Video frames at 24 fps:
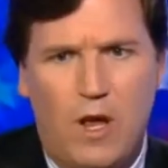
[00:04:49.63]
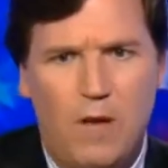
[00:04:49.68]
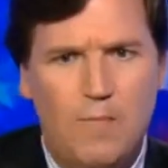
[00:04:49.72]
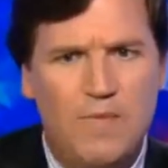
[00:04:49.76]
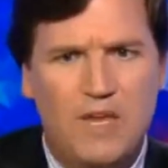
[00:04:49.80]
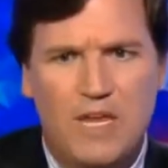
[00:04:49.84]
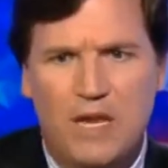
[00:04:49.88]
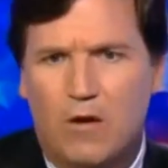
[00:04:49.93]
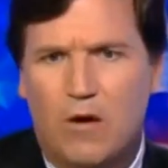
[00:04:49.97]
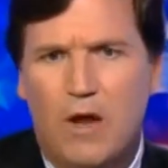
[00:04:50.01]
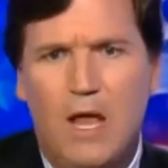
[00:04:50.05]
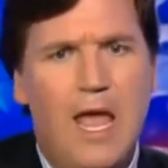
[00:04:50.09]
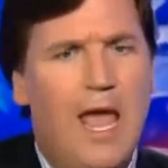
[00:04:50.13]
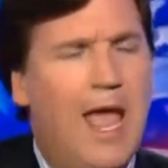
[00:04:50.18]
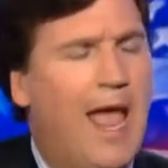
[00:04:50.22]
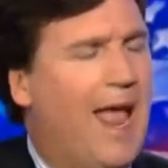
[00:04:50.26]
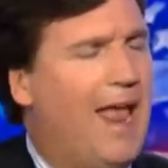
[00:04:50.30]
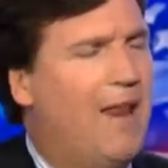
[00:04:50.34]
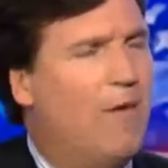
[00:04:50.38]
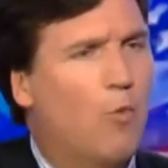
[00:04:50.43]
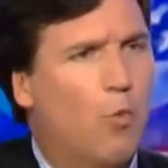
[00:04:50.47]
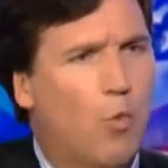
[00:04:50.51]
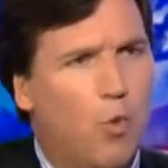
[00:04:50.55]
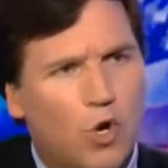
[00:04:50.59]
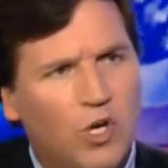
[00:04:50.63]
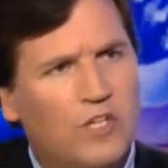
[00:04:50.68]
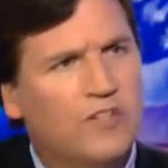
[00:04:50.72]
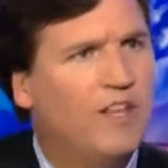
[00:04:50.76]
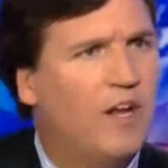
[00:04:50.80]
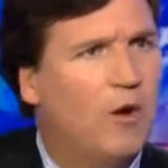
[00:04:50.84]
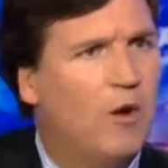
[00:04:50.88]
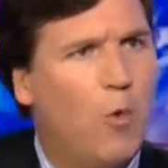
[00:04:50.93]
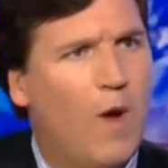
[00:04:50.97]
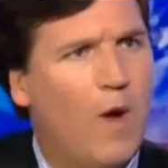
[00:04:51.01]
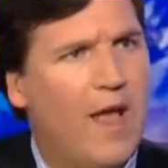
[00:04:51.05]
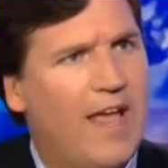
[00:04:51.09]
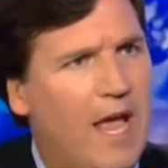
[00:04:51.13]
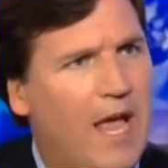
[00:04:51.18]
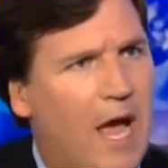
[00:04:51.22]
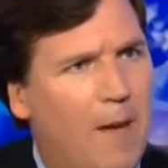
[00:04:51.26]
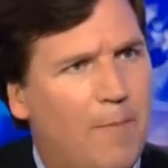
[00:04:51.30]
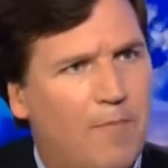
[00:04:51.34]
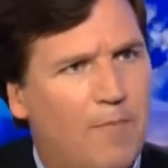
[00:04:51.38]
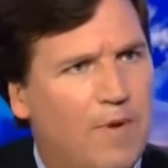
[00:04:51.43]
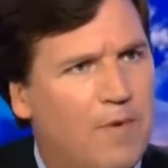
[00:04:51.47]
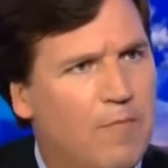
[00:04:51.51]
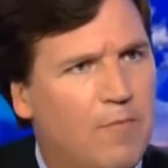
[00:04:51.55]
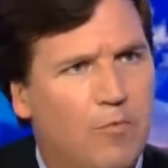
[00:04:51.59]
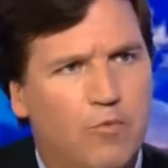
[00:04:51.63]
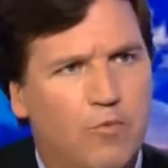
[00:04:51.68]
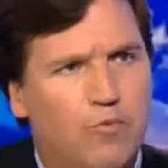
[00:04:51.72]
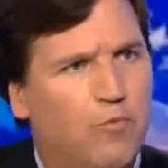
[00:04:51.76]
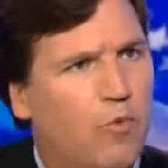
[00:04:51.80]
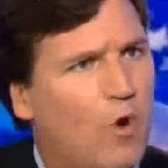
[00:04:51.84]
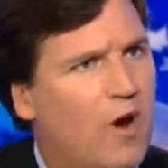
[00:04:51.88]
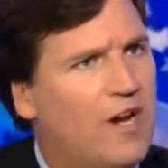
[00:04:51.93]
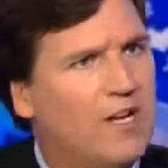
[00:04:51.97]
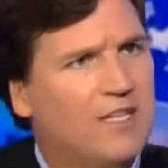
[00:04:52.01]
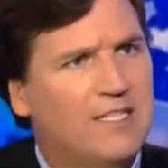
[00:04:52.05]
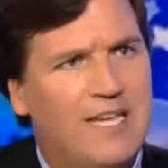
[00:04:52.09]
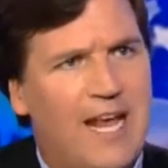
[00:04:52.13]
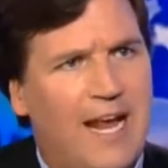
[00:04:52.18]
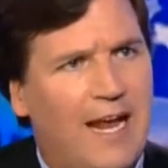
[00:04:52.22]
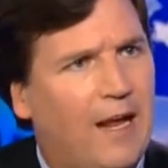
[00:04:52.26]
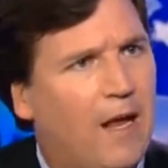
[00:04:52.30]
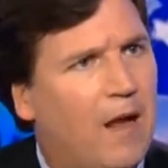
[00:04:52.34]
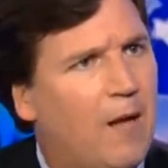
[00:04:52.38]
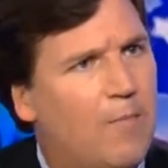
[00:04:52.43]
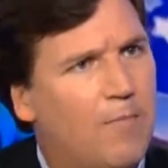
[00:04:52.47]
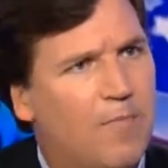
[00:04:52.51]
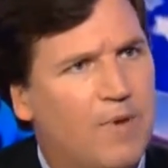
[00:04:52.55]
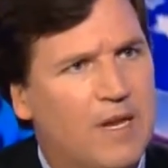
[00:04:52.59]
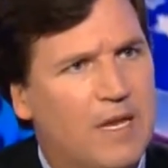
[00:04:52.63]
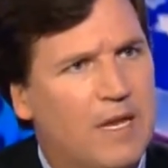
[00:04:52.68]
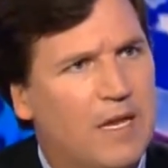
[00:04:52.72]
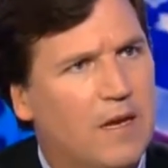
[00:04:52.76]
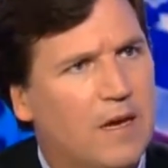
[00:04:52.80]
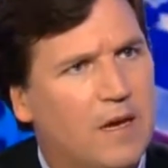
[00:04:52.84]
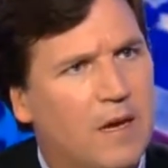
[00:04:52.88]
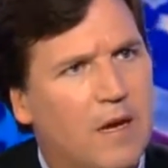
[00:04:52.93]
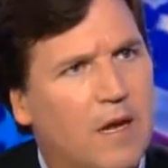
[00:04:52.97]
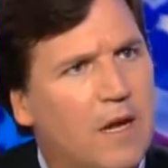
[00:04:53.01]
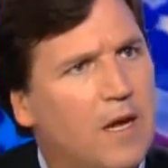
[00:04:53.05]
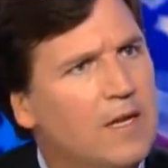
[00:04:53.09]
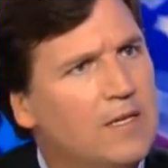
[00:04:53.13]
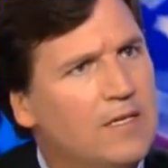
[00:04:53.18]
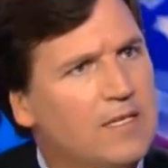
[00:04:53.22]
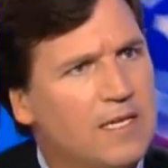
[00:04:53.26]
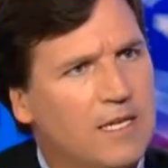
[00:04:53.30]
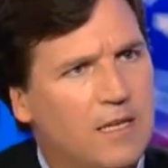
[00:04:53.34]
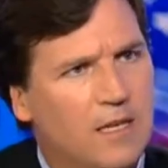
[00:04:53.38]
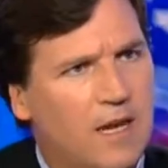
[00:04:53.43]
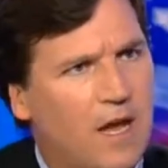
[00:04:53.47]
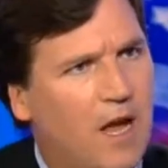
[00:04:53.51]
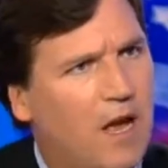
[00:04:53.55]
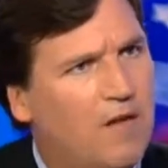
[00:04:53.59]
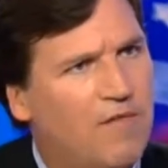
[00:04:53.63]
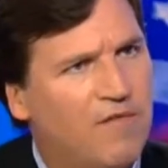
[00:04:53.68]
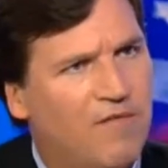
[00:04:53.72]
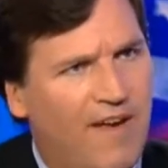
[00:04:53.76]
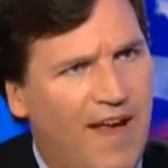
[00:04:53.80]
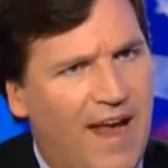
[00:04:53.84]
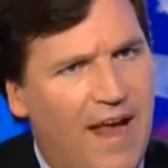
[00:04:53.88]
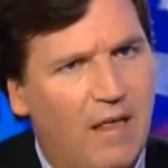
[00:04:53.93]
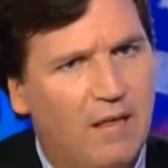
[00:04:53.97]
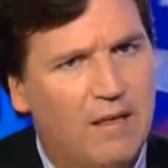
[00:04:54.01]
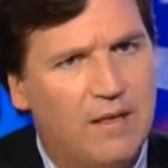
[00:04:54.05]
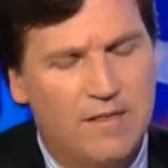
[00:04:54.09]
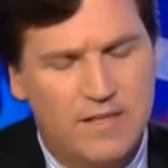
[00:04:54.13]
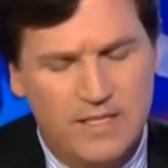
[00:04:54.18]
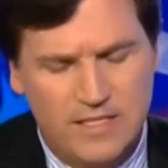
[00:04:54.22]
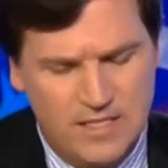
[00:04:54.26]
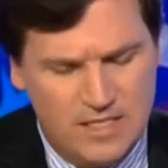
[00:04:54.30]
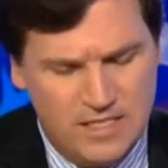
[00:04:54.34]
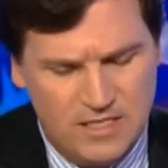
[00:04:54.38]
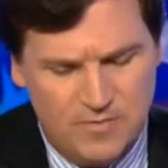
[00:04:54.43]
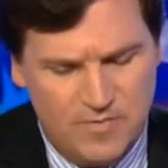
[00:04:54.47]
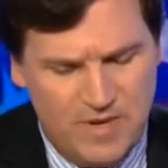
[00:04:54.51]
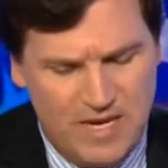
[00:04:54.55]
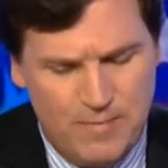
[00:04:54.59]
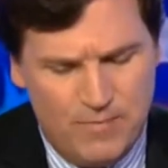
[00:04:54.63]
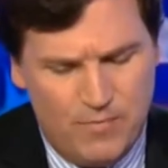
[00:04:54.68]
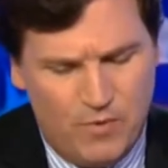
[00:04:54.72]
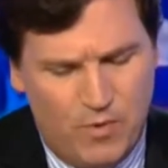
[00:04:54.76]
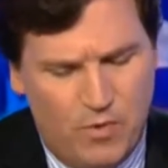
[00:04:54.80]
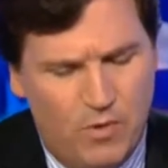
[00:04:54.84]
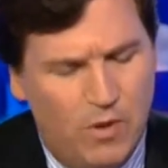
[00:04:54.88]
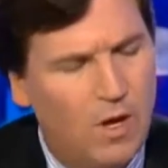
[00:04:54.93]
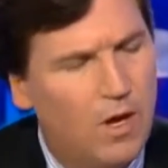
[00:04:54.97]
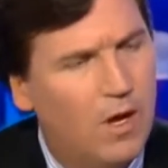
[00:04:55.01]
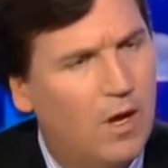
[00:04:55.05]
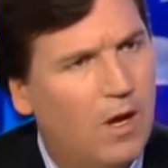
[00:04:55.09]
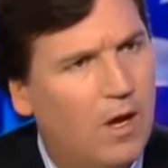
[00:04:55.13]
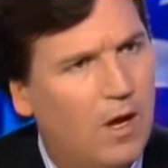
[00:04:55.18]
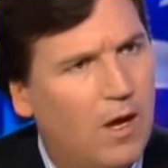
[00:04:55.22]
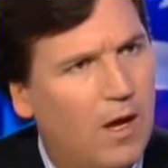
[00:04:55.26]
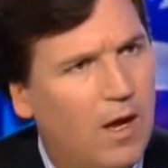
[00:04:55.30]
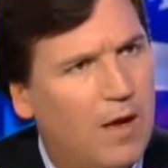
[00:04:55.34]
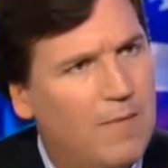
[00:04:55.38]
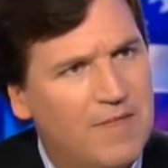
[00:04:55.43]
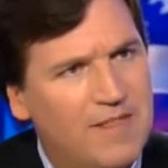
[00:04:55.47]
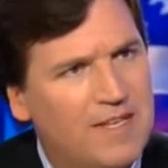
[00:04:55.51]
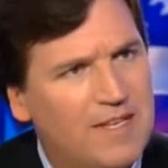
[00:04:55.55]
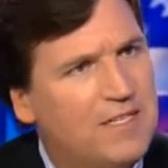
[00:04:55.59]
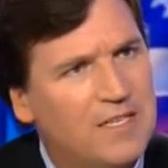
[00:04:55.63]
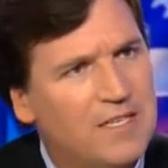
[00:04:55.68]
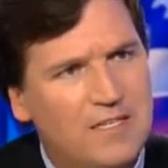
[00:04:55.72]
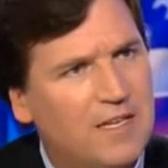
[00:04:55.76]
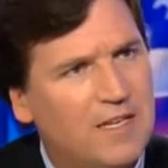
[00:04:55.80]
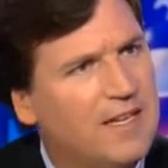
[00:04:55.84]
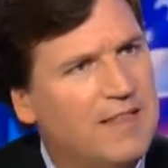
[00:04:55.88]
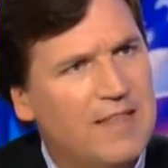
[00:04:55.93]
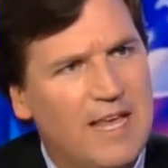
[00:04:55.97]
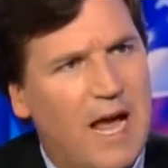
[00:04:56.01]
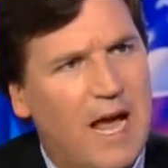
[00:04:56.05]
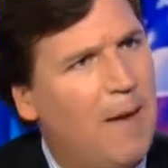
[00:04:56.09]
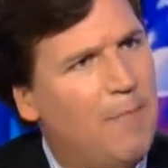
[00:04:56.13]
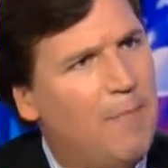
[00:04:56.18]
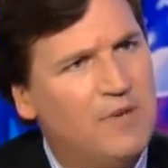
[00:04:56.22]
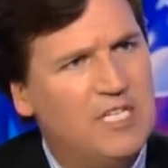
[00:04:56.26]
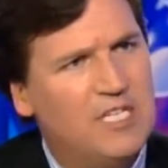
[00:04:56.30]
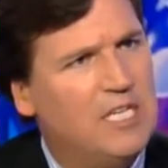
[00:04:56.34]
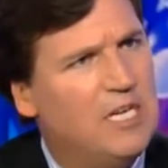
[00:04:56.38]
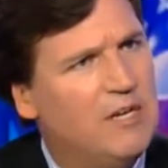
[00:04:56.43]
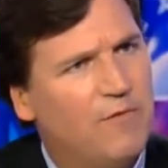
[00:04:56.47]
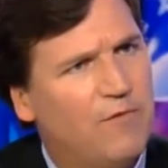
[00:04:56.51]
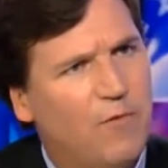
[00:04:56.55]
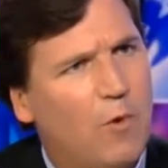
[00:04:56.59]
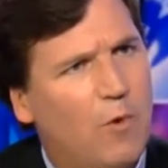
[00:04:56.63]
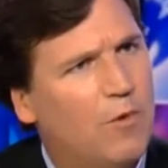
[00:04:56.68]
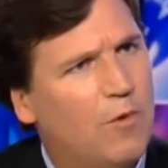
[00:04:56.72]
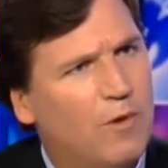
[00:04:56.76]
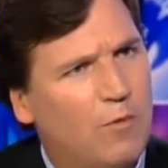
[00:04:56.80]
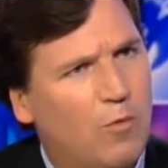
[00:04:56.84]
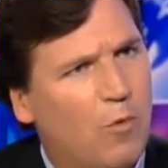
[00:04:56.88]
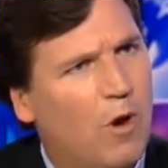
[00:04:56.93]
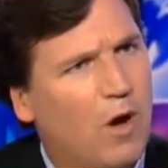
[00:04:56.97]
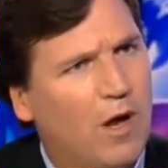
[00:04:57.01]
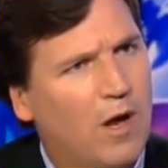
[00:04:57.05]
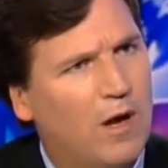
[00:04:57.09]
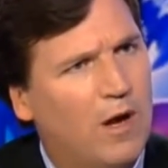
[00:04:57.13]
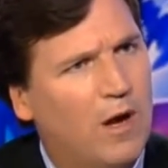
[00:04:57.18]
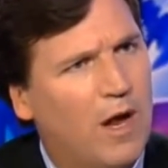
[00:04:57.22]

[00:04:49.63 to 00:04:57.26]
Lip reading: here and work their way up and run a tech company in Silicon Valley. This is people I mean, this is like the opposite of what we want. I